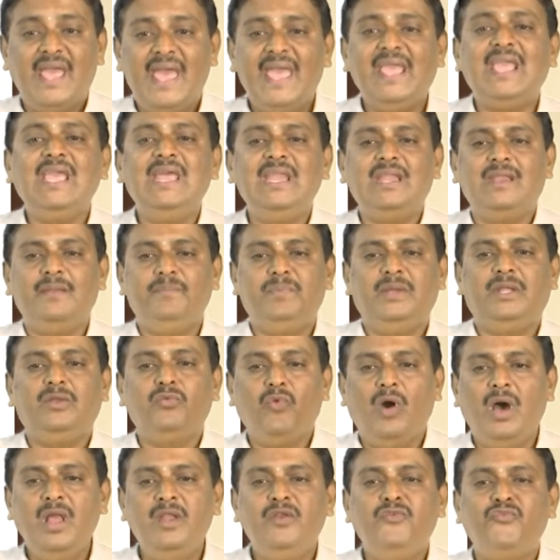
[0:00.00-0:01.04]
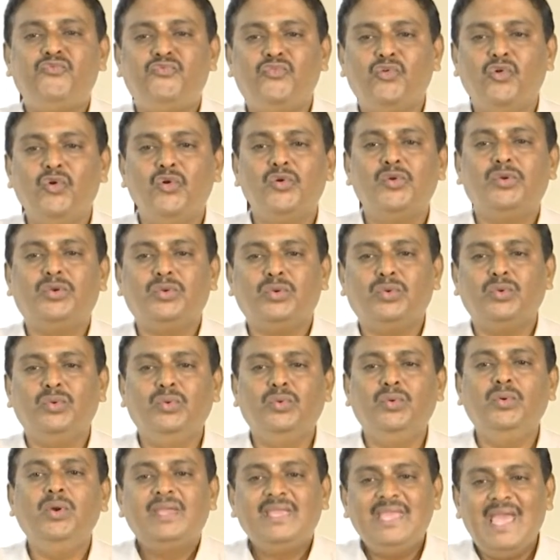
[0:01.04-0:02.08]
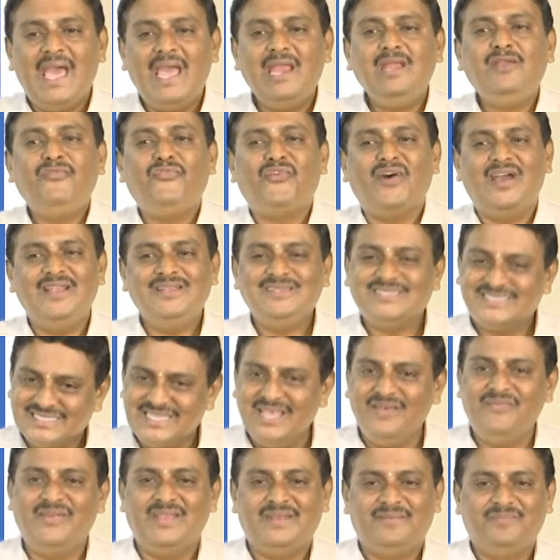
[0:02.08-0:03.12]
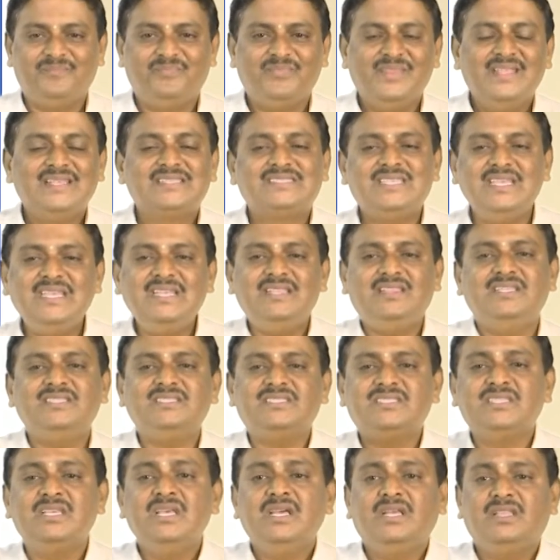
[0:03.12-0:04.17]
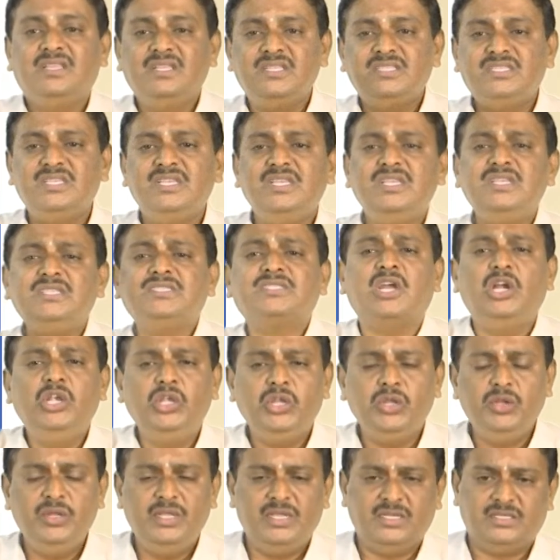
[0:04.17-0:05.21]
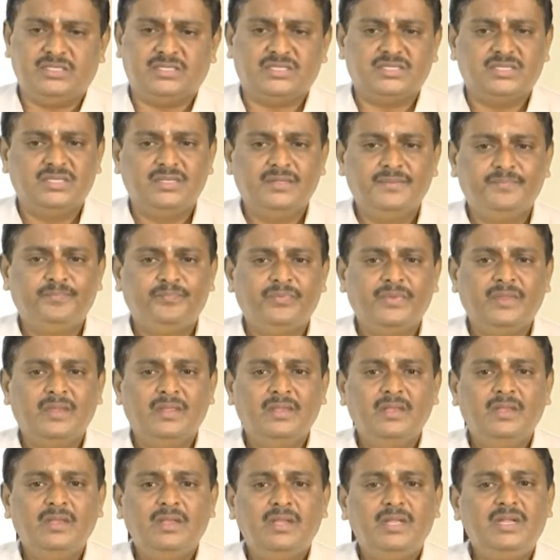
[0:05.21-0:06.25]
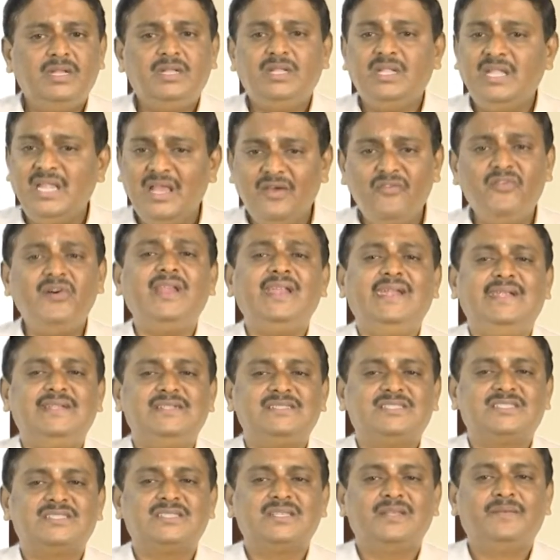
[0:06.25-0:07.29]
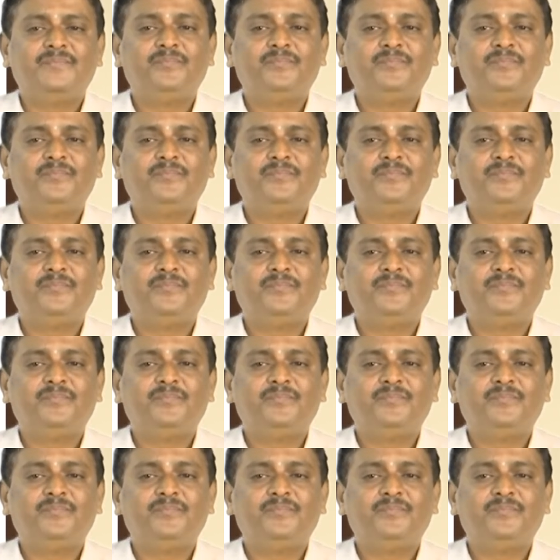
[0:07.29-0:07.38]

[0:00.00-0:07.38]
Again repeat 142857. See this is continuous. It never ends.